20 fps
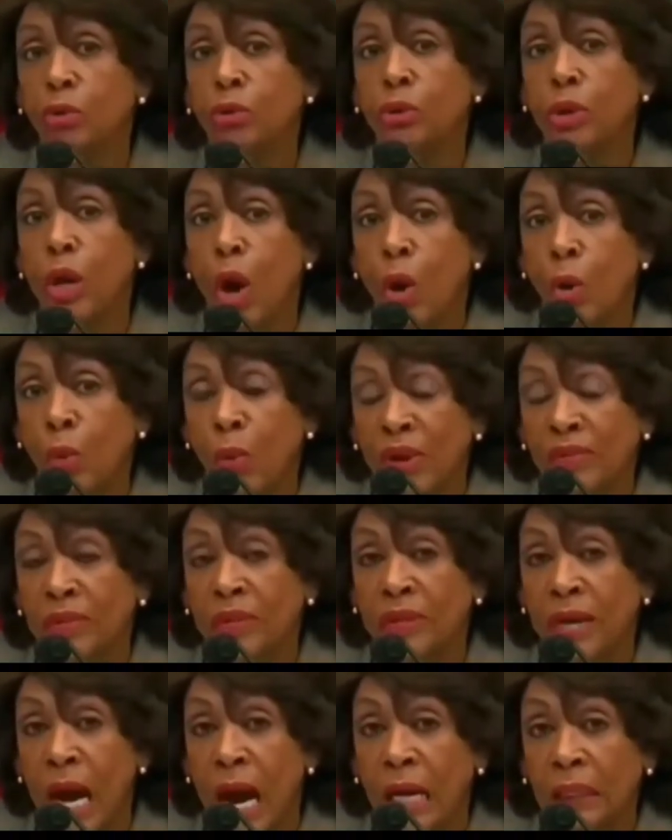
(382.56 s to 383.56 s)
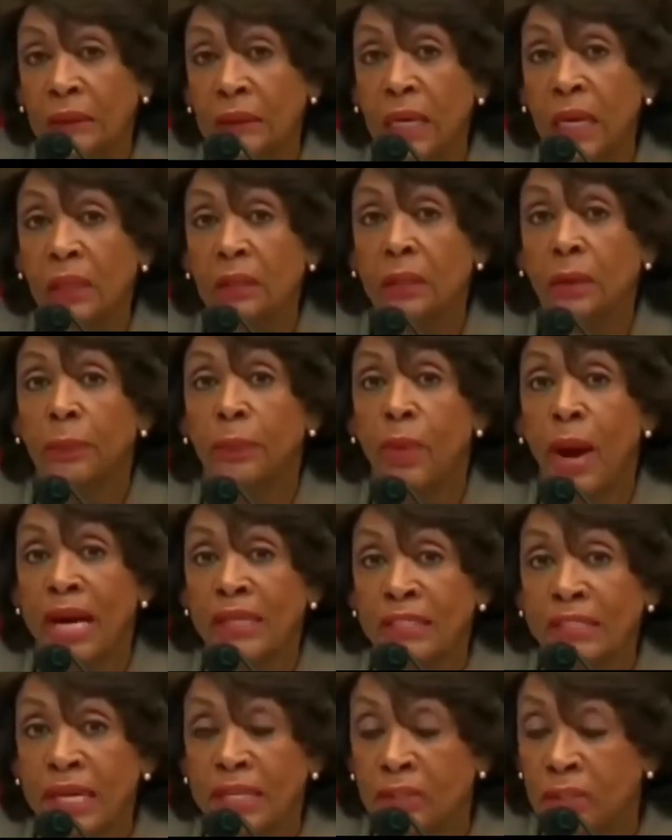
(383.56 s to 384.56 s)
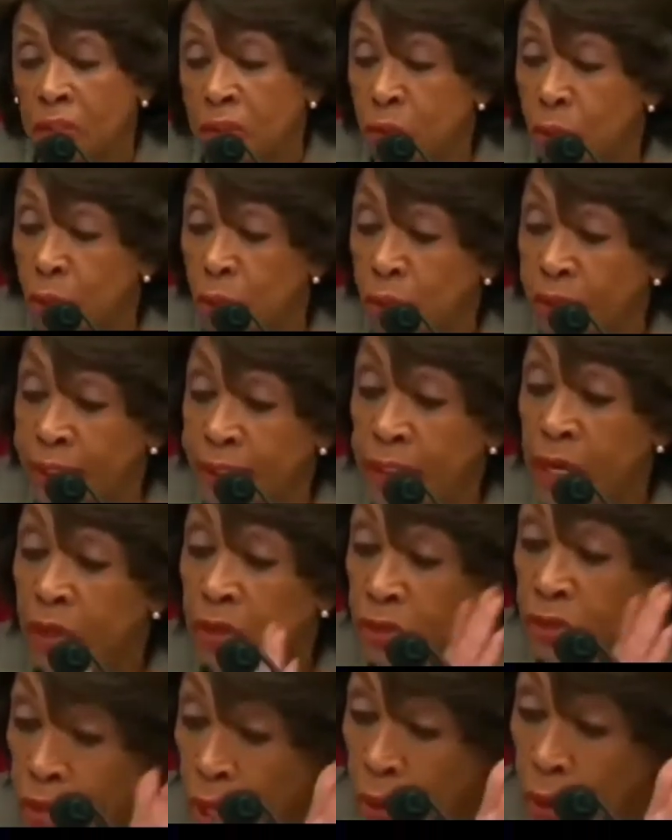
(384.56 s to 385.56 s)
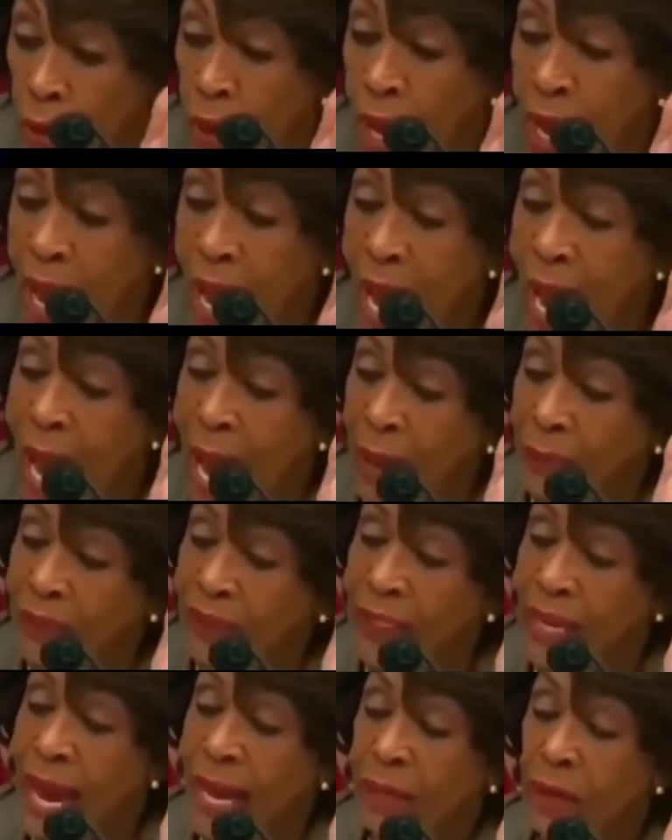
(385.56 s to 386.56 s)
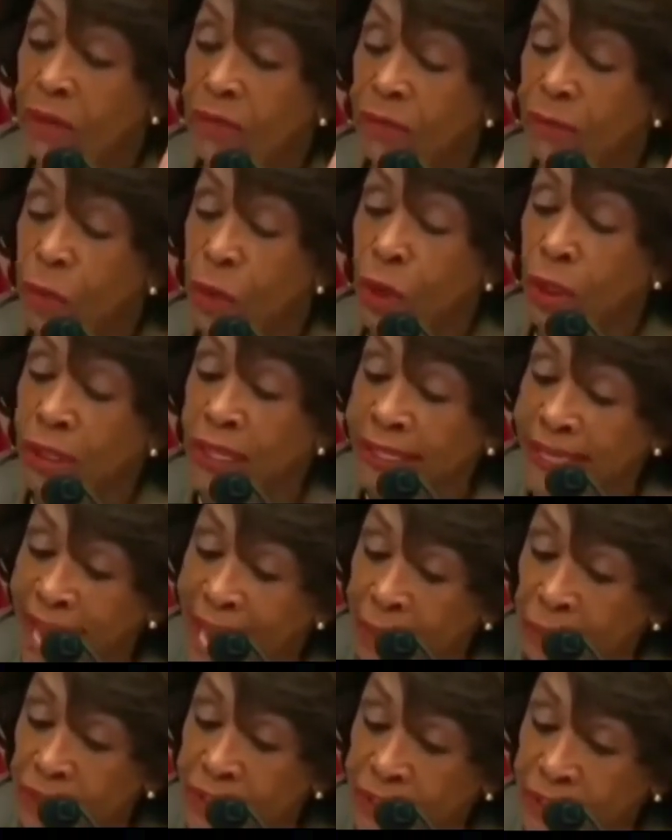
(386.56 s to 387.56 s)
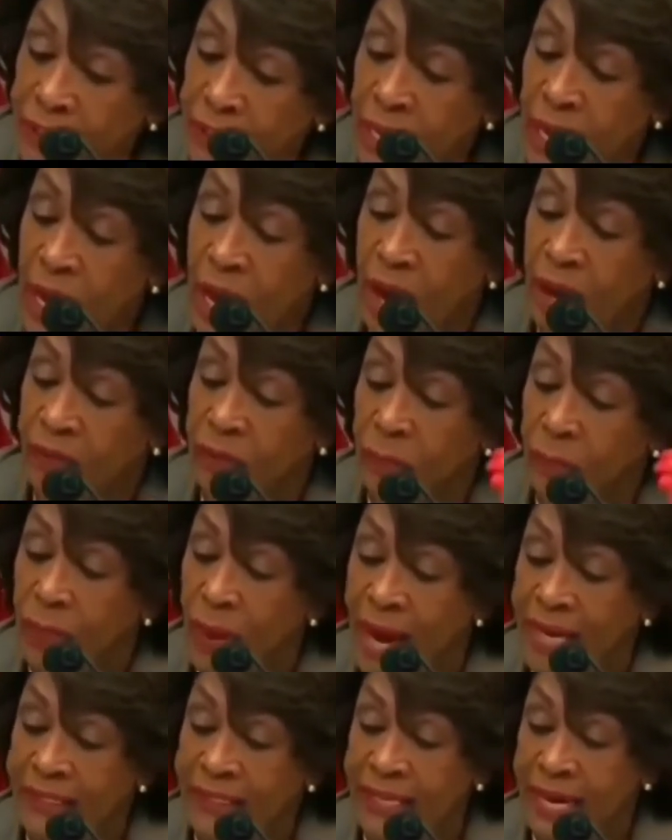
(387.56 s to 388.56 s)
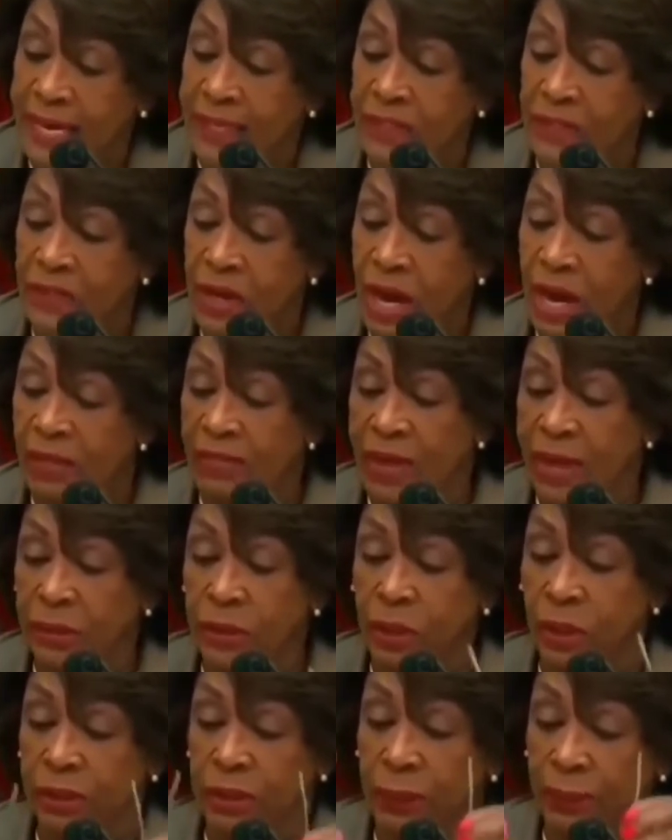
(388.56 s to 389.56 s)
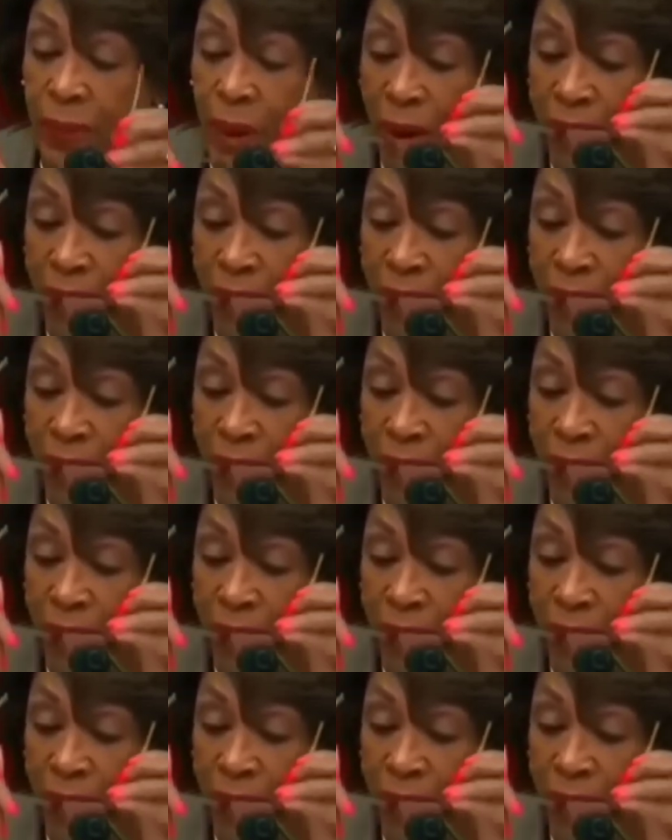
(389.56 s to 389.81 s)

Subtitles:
You don't know whether or not the process is working. So I would like a full accounting of the process that your